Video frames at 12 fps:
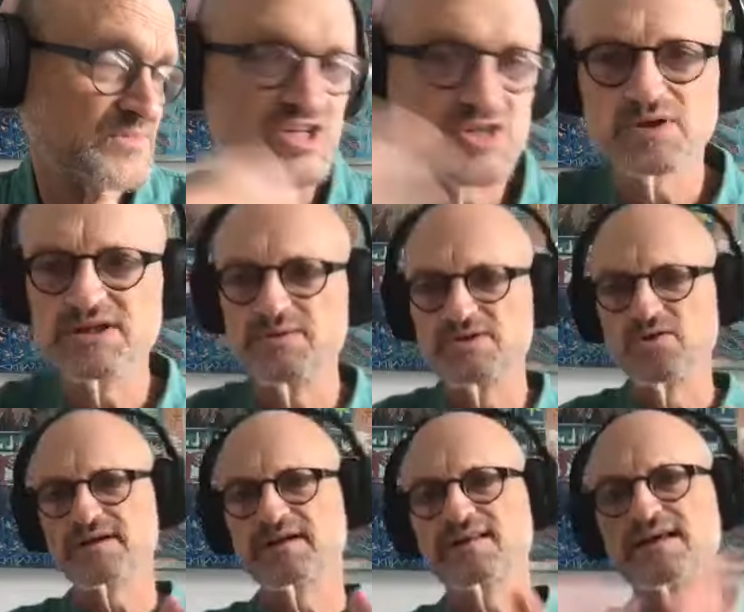just while you were
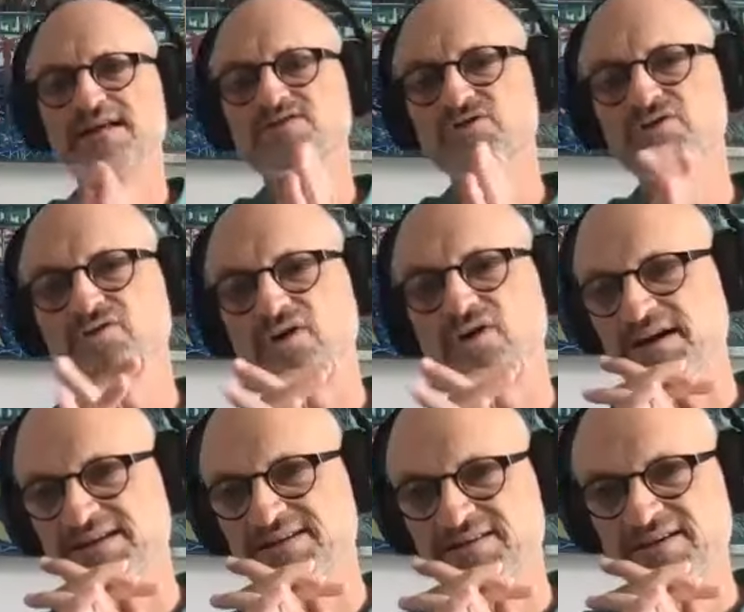talking there too,
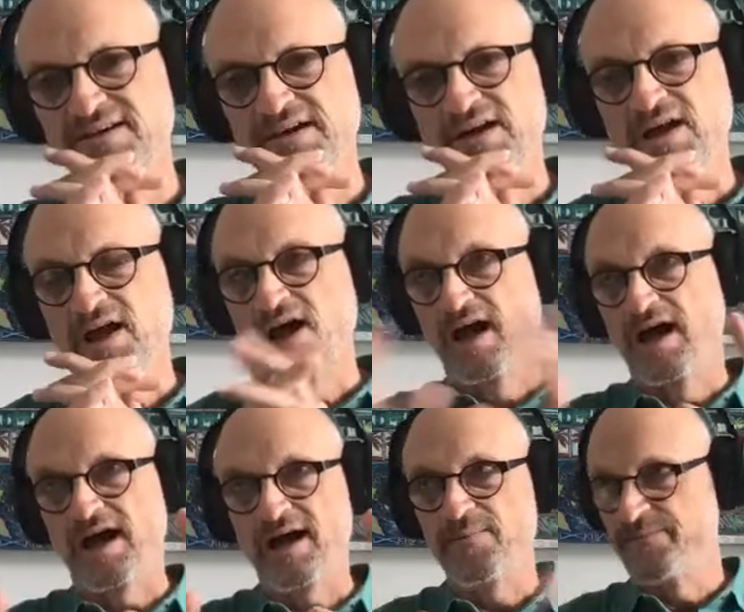a
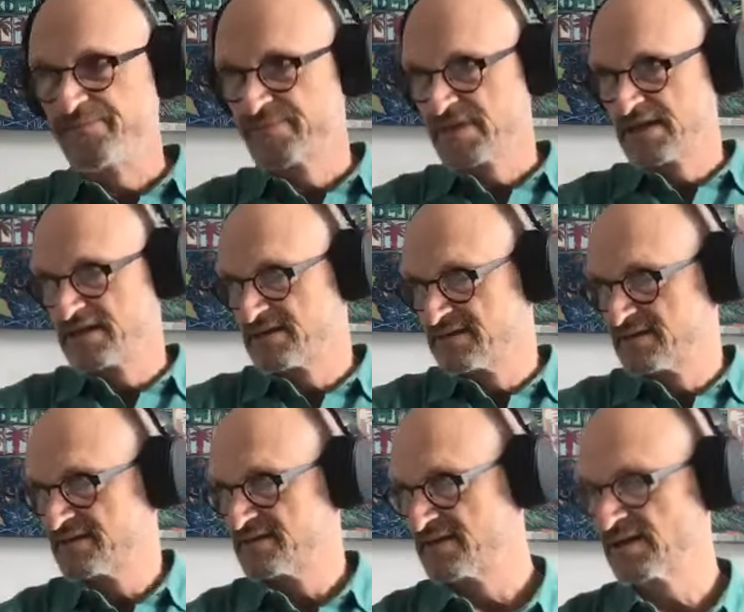uh, um,
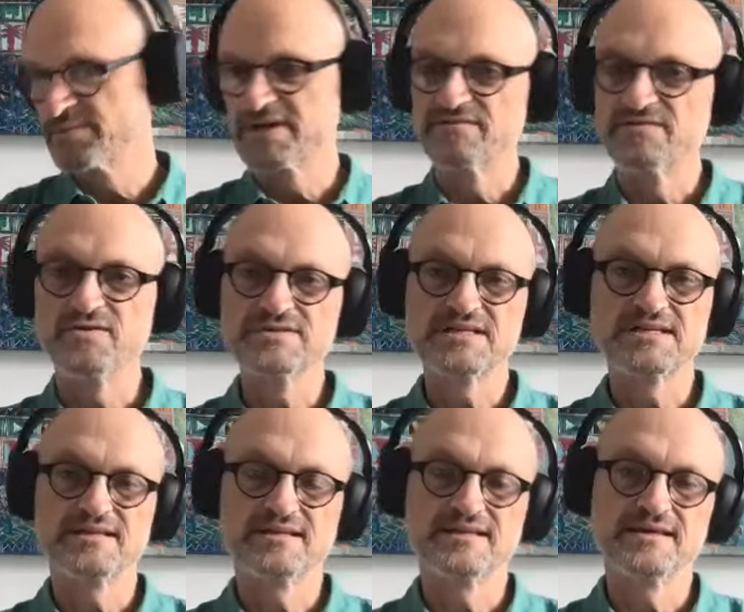little bit of news
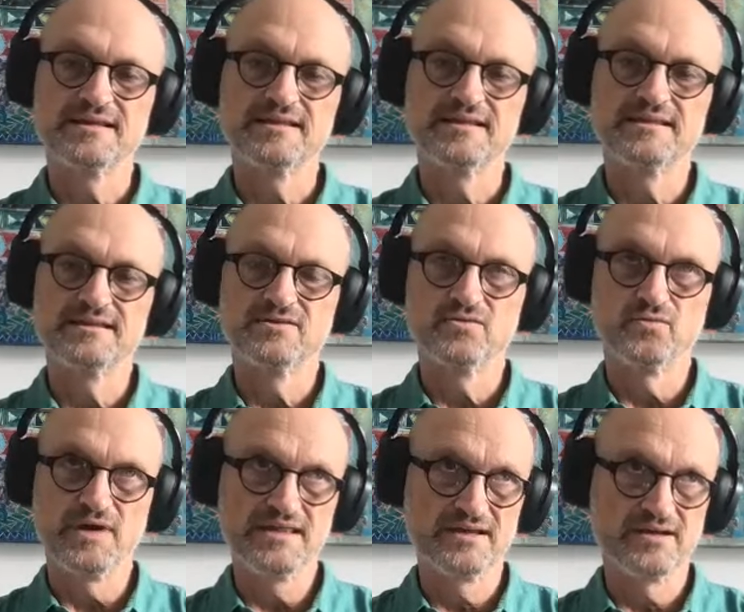uh, that the
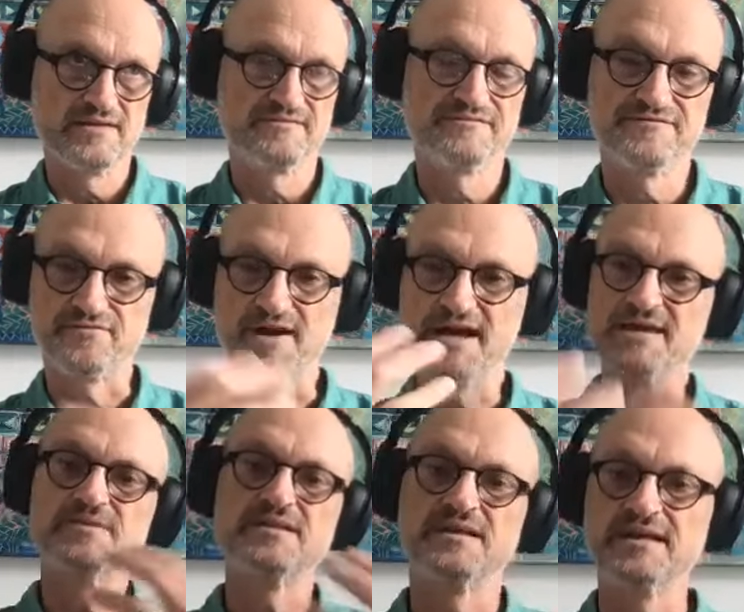way that I
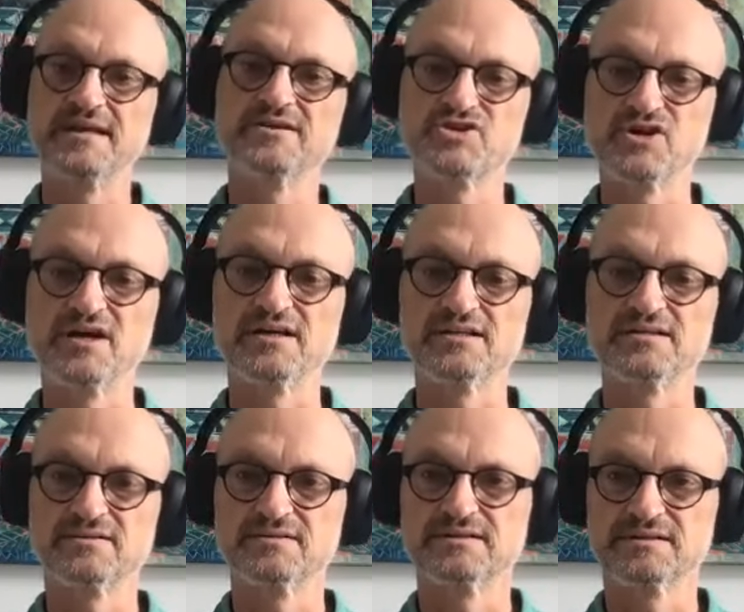framed the inner child
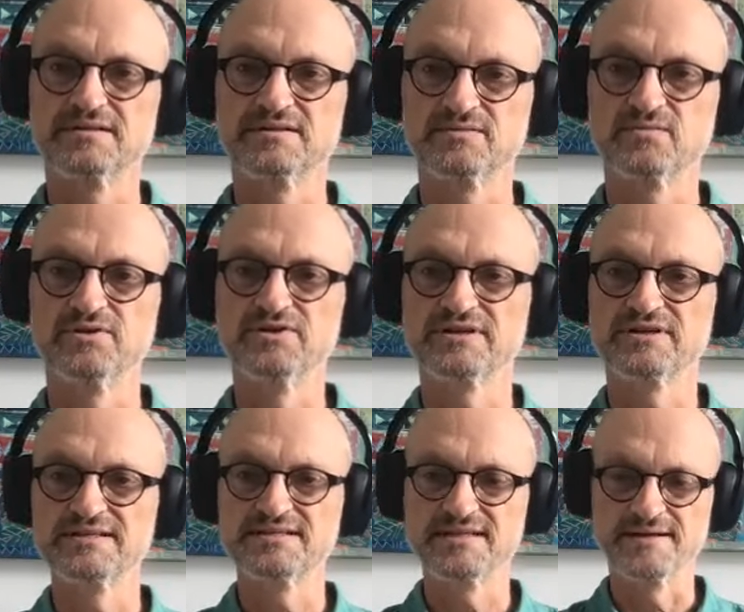work
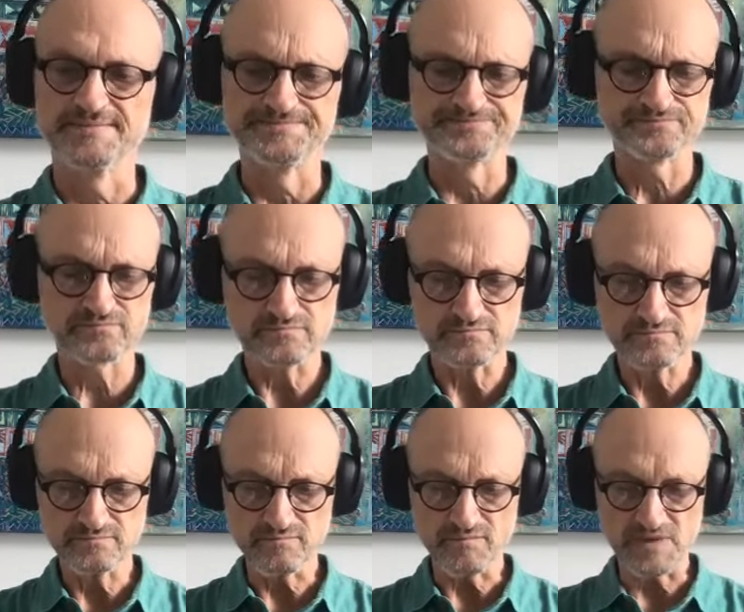is um,
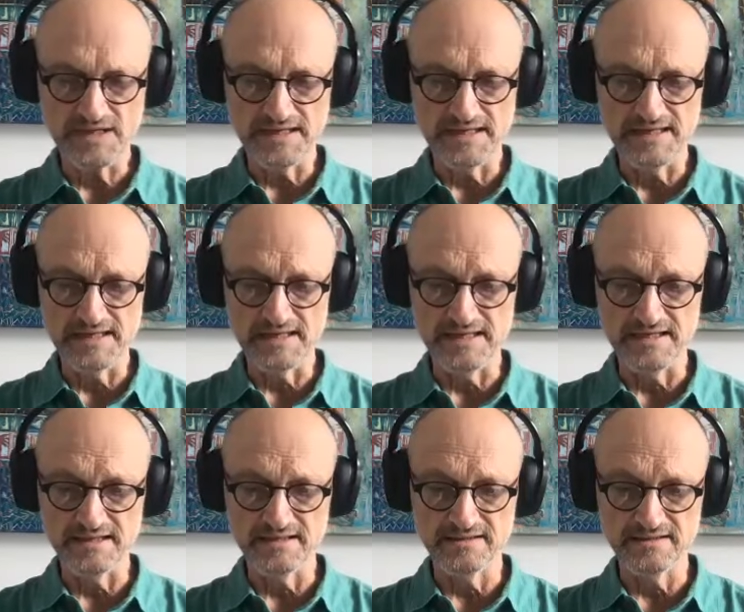uh,